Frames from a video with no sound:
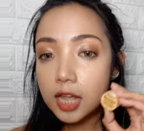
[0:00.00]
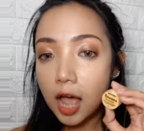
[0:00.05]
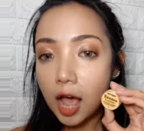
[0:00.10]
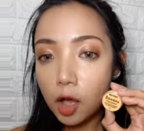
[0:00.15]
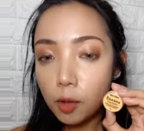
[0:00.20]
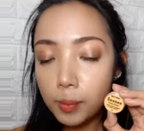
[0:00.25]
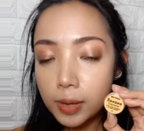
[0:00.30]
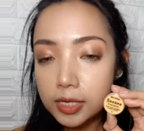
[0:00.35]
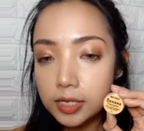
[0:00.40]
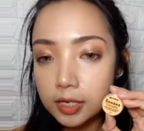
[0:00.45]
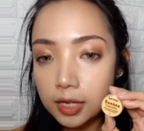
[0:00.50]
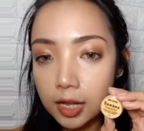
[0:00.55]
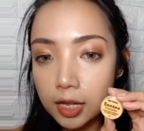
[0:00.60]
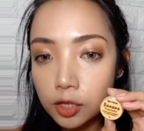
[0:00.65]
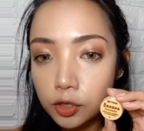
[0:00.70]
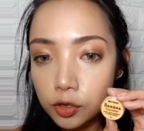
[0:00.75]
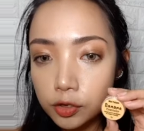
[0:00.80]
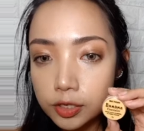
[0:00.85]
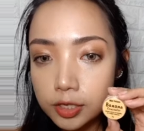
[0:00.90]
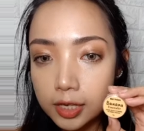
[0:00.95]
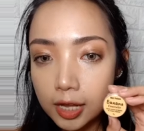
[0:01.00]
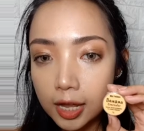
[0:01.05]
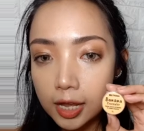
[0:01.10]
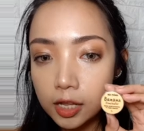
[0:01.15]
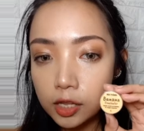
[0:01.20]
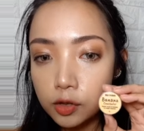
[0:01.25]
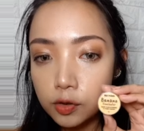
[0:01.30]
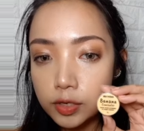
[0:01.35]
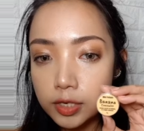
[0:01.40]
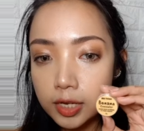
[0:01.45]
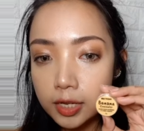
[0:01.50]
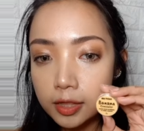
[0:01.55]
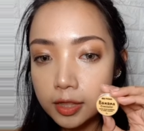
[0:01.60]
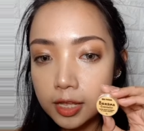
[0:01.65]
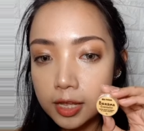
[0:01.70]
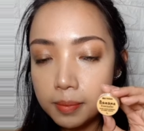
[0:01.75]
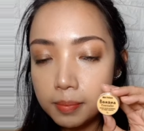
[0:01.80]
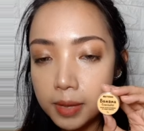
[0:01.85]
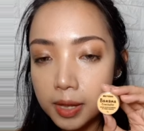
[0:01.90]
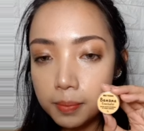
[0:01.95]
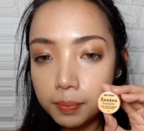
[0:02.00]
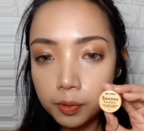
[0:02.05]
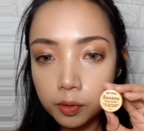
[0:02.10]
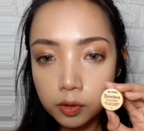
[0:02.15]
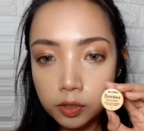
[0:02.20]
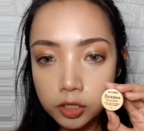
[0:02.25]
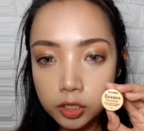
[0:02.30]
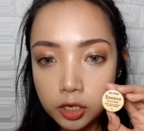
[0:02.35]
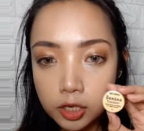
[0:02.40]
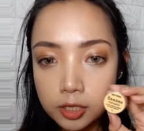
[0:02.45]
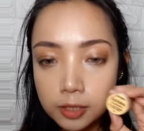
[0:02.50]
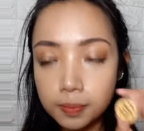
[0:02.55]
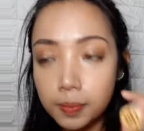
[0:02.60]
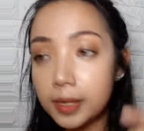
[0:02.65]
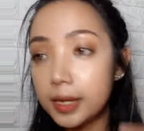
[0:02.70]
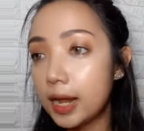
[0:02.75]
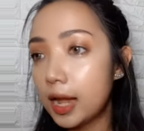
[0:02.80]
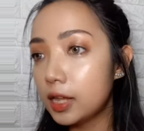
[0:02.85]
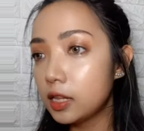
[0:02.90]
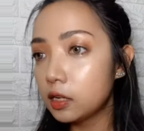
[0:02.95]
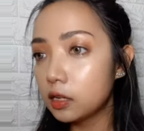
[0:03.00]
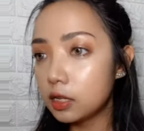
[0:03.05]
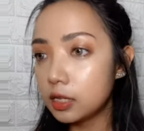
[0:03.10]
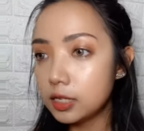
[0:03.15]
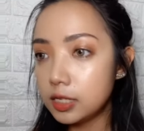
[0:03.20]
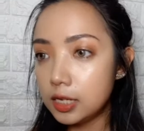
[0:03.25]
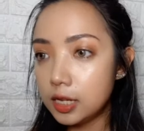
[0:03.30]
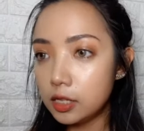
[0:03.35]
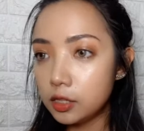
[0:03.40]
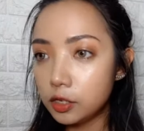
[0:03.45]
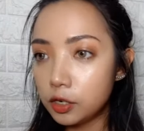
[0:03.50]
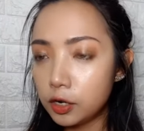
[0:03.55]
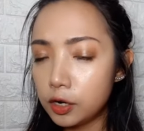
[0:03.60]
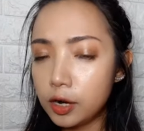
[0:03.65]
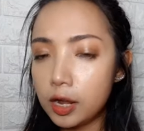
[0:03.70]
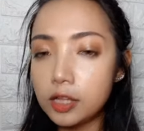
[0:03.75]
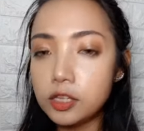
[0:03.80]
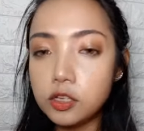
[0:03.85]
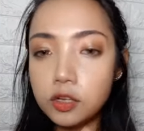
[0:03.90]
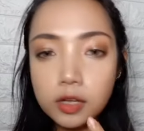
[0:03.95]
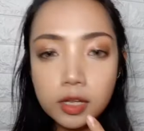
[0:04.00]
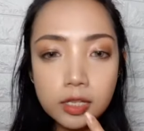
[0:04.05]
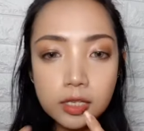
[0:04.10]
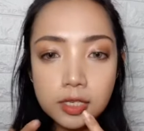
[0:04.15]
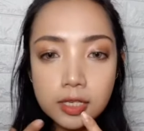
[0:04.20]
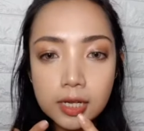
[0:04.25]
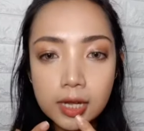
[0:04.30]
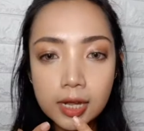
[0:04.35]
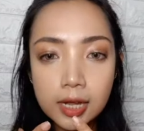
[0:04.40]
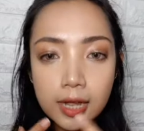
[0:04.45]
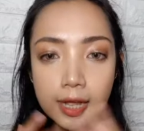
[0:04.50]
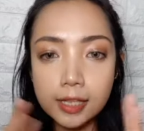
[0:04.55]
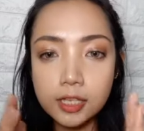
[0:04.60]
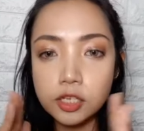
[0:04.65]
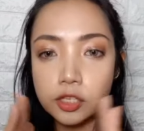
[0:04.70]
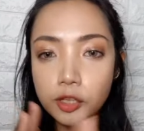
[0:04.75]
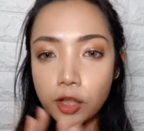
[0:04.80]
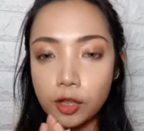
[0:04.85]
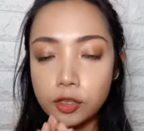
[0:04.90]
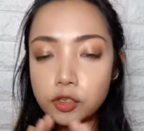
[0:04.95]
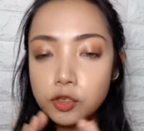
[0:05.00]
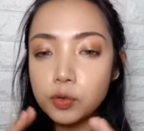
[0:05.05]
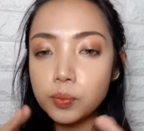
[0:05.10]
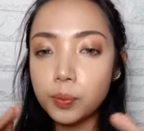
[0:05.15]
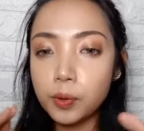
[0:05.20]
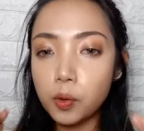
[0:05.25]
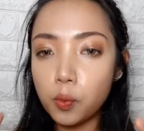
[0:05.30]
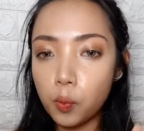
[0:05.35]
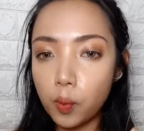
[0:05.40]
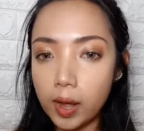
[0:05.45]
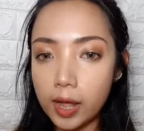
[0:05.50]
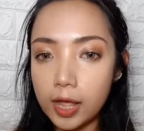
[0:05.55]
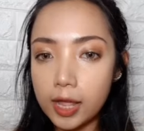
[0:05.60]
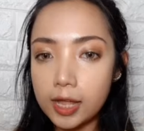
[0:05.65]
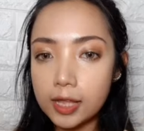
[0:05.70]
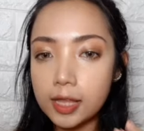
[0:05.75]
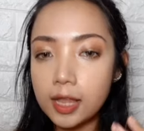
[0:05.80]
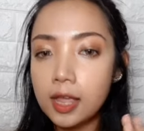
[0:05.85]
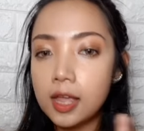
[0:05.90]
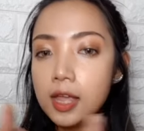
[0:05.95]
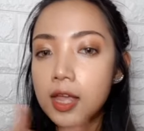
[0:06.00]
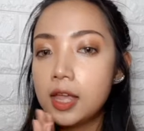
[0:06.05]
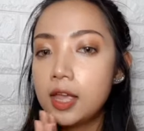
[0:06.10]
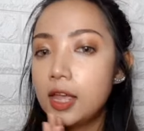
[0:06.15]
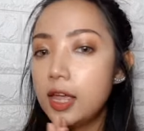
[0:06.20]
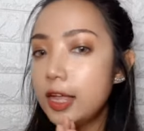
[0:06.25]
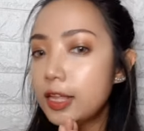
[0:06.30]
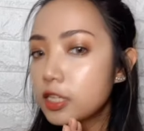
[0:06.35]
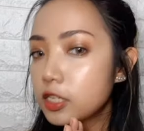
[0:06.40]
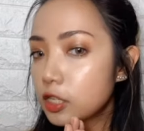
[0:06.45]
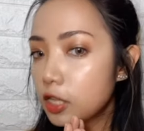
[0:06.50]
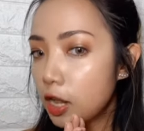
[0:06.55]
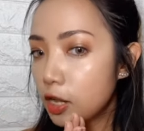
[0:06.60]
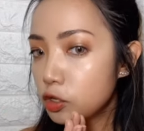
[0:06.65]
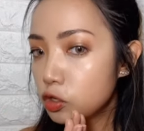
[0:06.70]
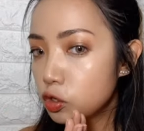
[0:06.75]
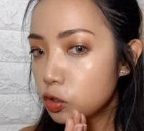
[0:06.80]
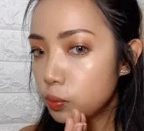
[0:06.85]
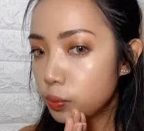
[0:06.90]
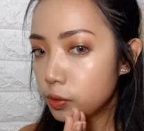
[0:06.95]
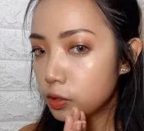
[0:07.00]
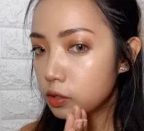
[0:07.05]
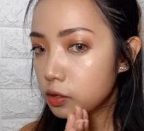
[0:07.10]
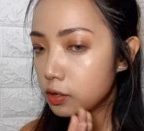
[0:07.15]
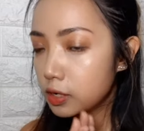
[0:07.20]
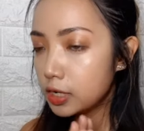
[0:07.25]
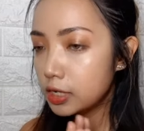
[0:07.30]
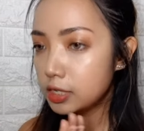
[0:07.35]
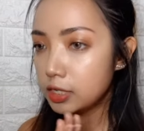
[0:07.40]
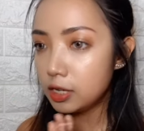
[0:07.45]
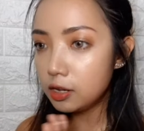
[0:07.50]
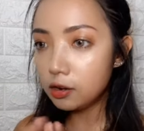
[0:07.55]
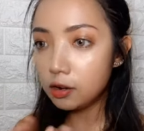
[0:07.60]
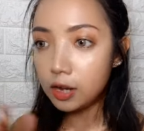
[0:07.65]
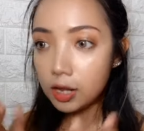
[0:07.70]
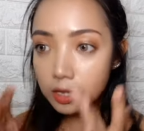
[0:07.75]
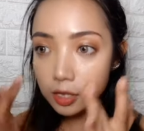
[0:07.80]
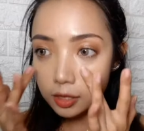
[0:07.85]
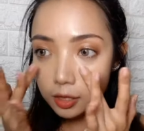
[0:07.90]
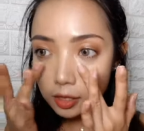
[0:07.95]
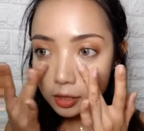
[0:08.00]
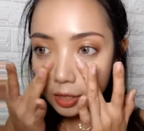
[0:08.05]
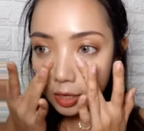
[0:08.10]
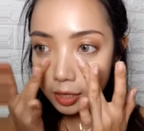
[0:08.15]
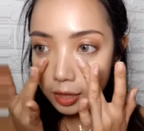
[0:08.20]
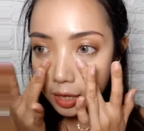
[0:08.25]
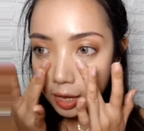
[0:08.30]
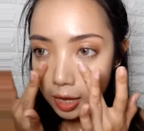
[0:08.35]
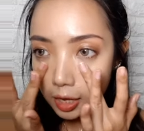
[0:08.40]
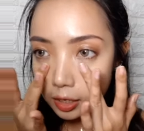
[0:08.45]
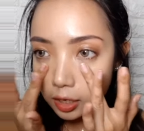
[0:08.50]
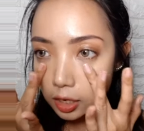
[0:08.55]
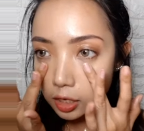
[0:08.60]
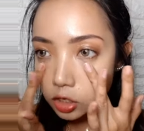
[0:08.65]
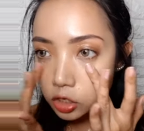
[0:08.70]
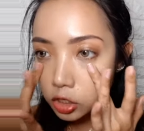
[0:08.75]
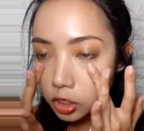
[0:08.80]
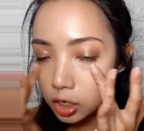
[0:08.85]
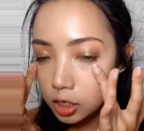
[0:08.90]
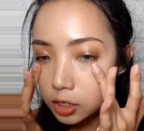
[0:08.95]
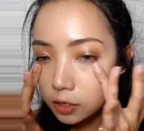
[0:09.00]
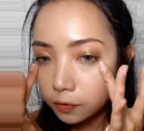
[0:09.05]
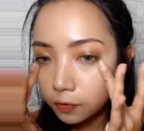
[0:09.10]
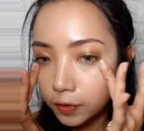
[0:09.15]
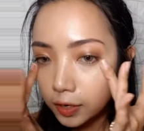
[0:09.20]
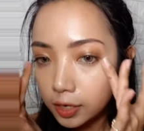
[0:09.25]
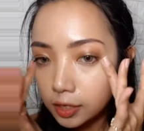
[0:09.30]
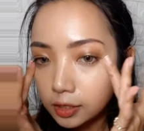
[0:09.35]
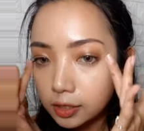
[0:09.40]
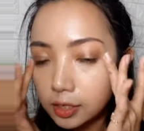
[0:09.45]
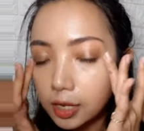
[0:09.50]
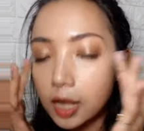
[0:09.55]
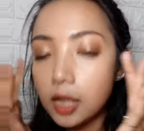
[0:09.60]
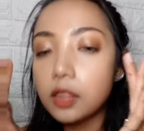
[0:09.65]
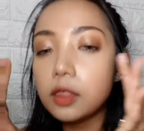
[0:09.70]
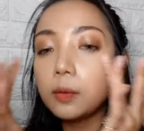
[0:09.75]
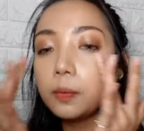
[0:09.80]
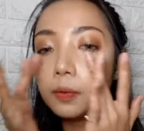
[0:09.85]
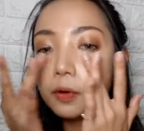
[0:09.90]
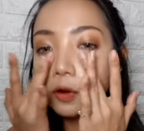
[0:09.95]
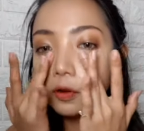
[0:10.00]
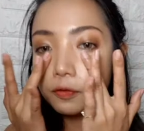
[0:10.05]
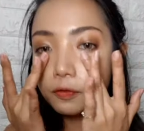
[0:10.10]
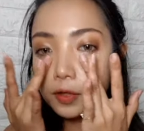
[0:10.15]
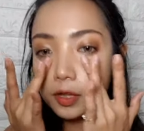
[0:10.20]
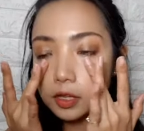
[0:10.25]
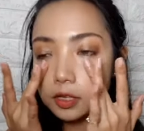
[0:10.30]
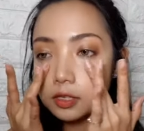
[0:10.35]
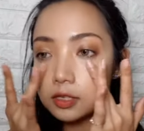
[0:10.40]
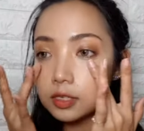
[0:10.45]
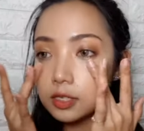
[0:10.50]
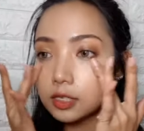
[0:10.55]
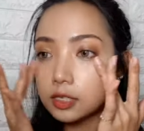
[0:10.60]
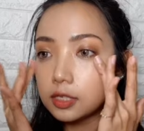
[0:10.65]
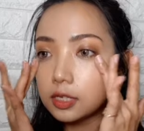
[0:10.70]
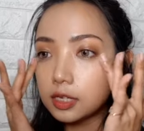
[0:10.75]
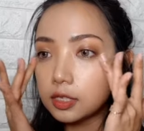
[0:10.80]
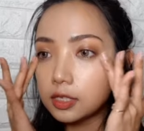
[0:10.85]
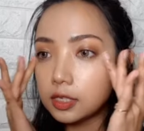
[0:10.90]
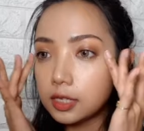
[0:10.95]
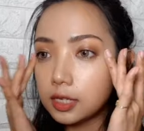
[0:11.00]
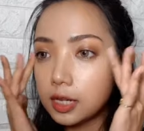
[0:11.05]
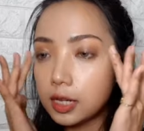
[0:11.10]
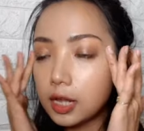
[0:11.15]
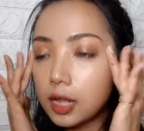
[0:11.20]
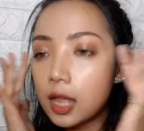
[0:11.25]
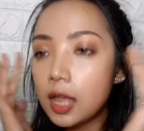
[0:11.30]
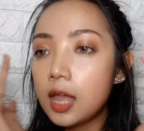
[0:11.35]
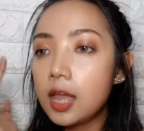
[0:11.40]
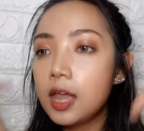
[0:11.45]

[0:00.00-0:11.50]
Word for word: how my skin looks like using the Mint Potions Banana Concealer. As you can see, it's not super white, it's not super greasy or anything like that. It just feels like the perfect consistency